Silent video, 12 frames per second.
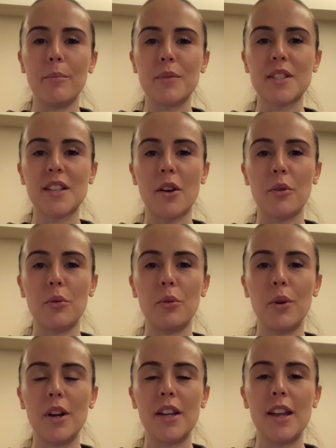
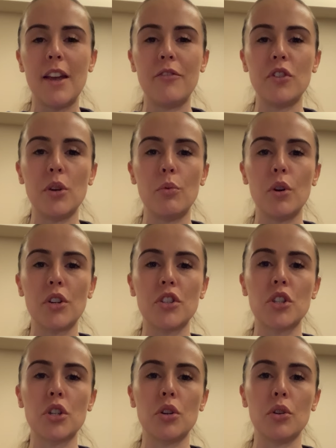So if you were
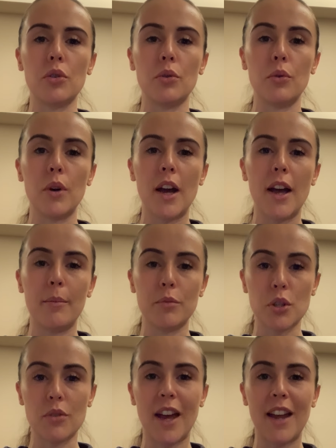to
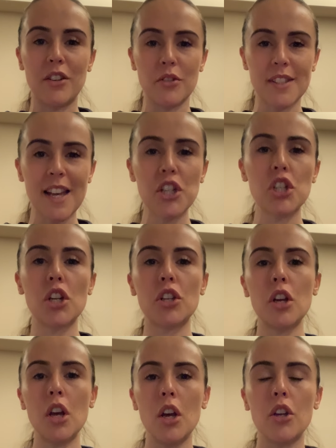do that in your
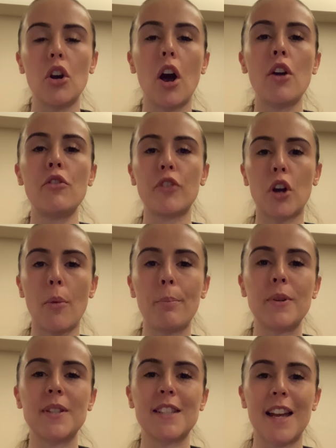session, you're
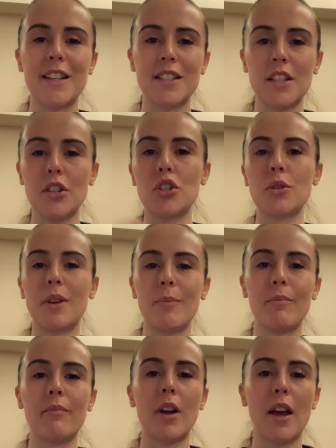overcompensating, you're
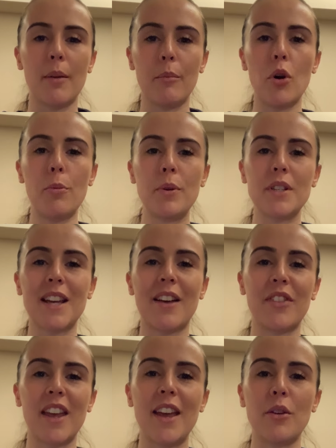doing up and
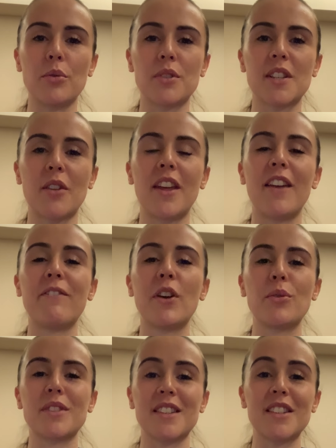down the hills so that it
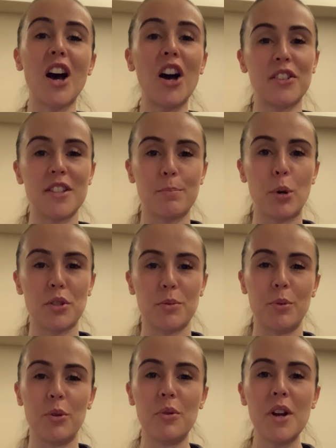feels as hard as
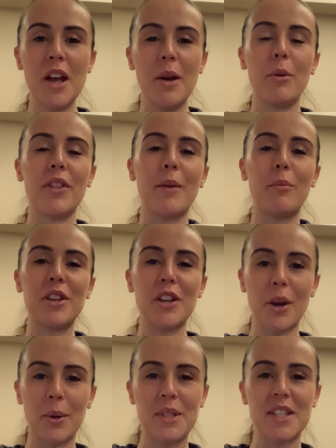possible, but then when you
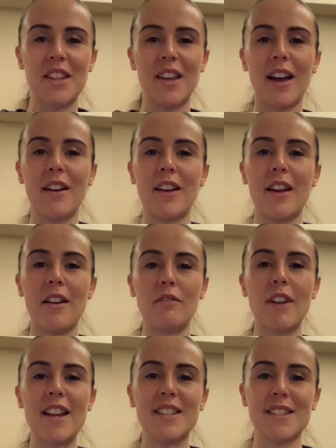go into that
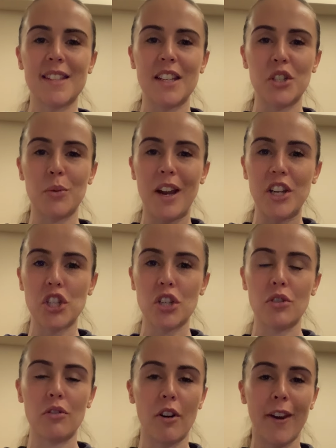race
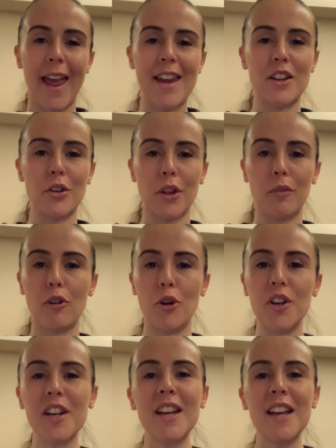situation or on any other
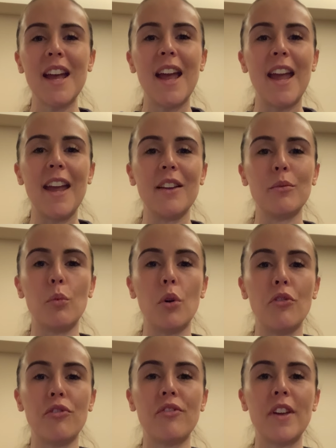run, it
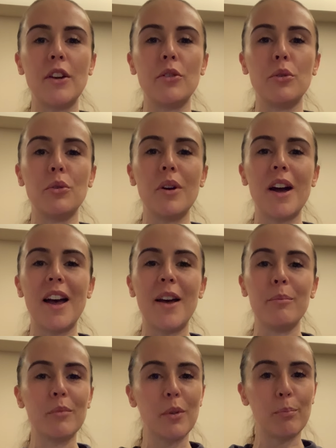will feel
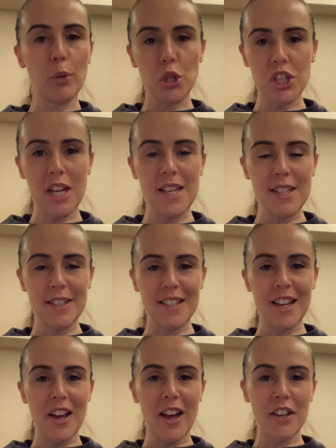much
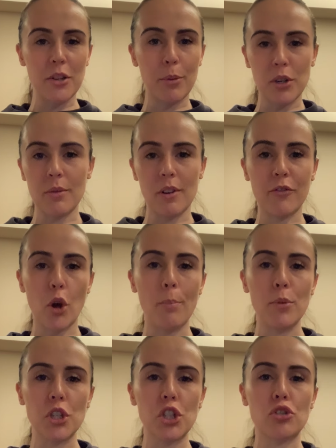easier, and your body will have got
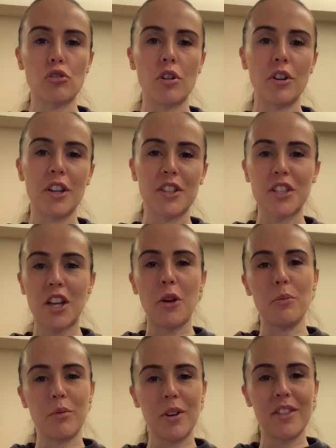much stronger to
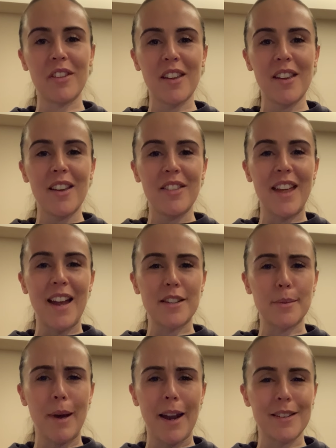cope with that
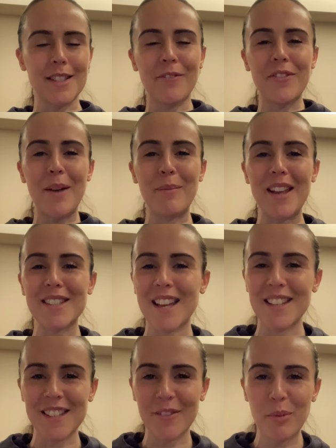demand, if that makes
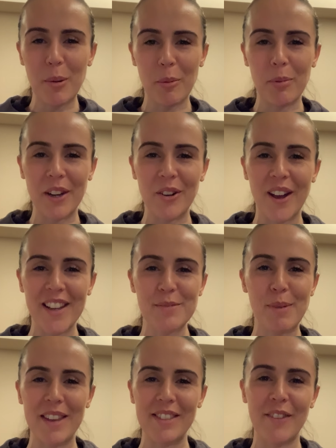sense. I've probably not
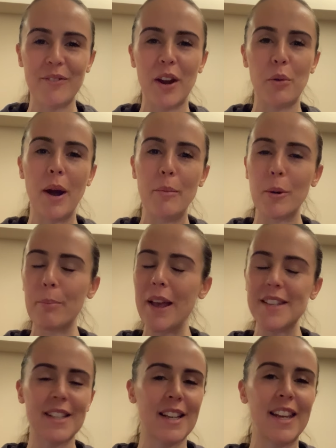explained that very well, but
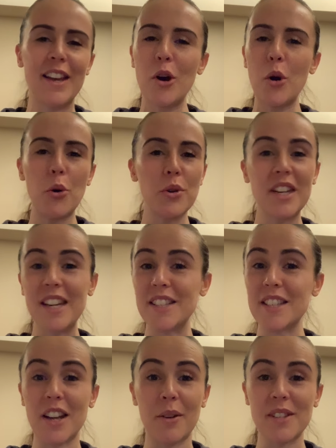basically all you need
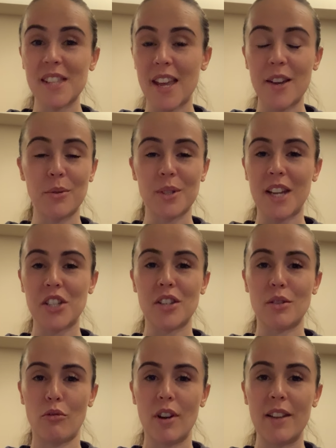to know is that hill
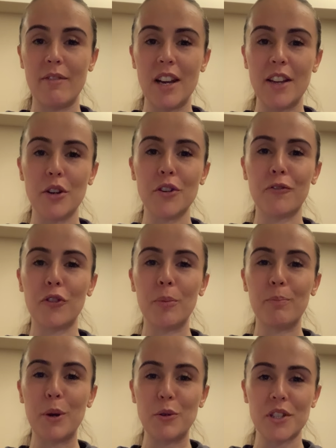sessions are really, really good for
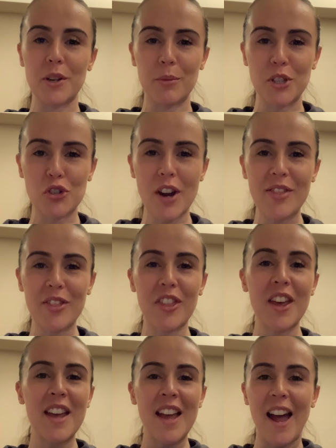building up your strength
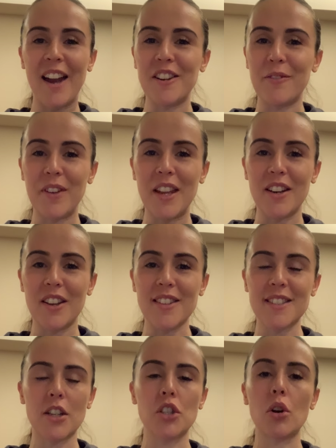and your
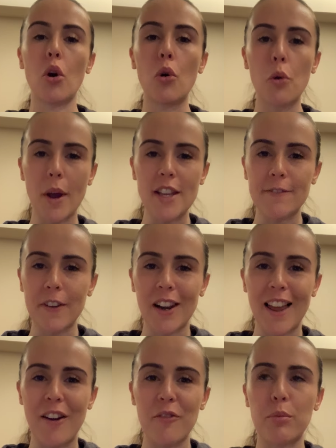fitness, because you always
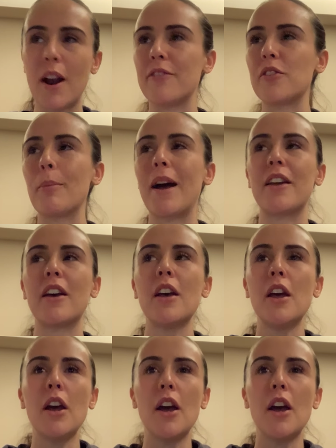feel out of breath, no matter